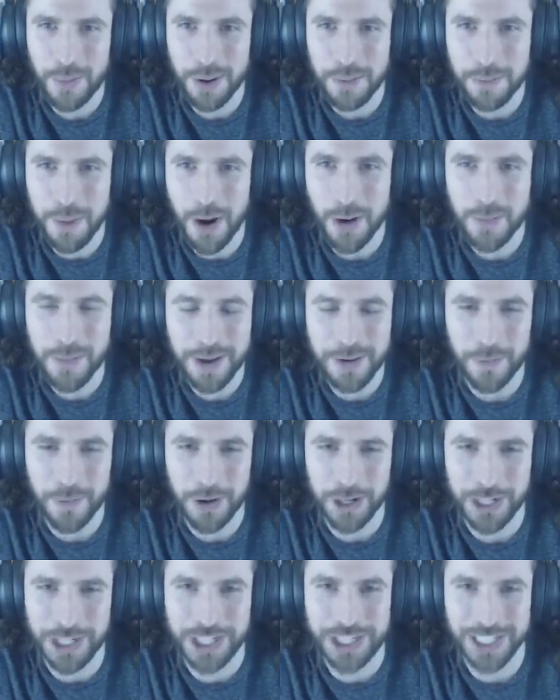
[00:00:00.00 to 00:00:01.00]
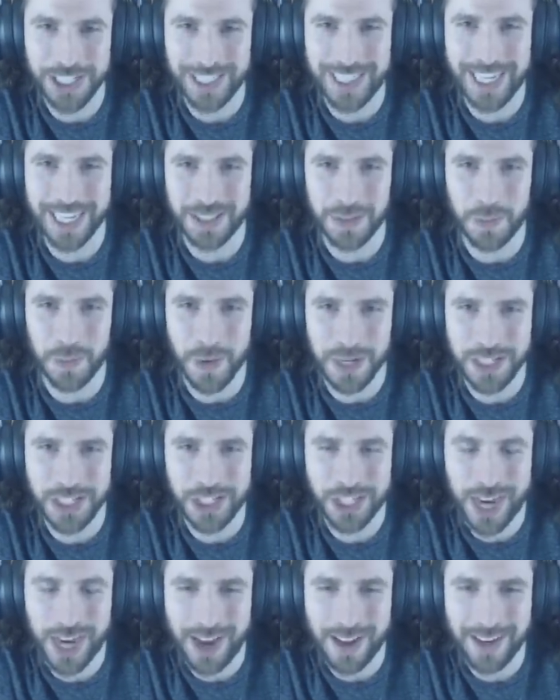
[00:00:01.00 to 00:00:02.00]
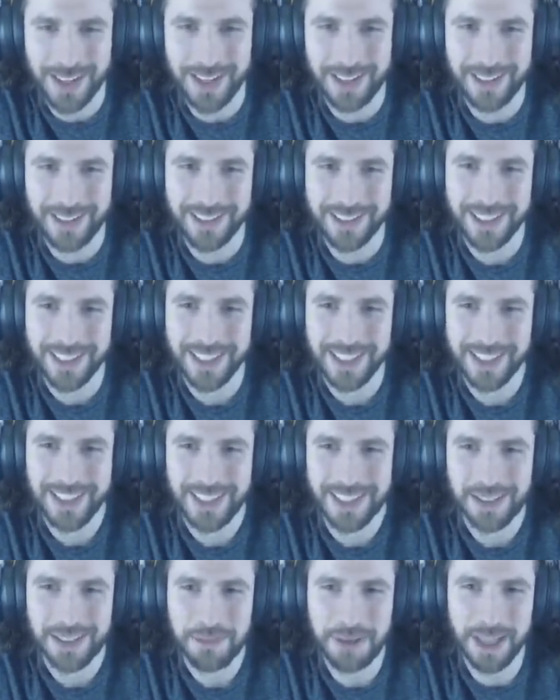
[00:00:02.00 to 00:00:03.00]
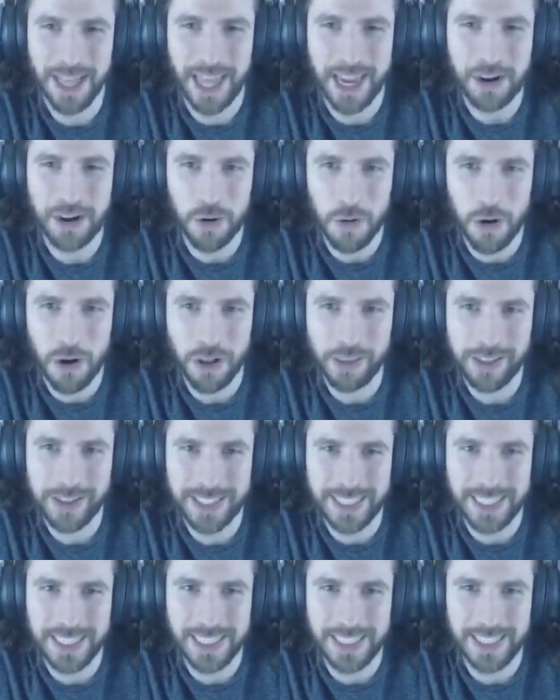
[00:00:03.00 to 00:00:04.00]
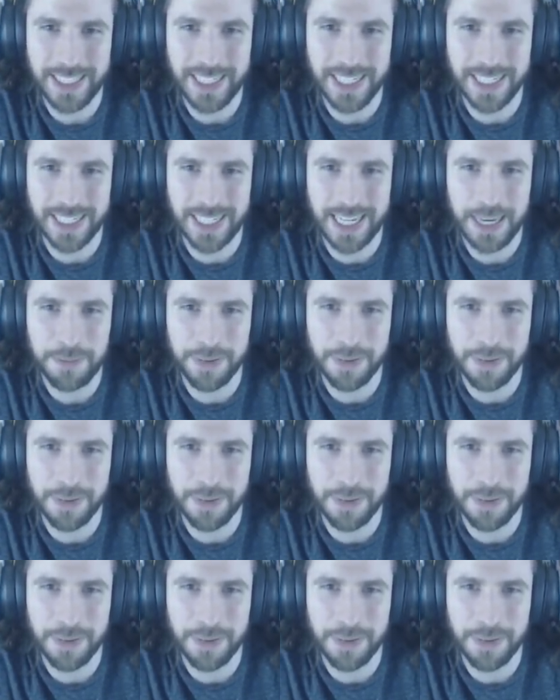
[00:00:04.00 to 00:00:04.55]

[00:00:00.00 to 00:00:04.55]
moment where she just gets one-shotted. But like all the CC is keeping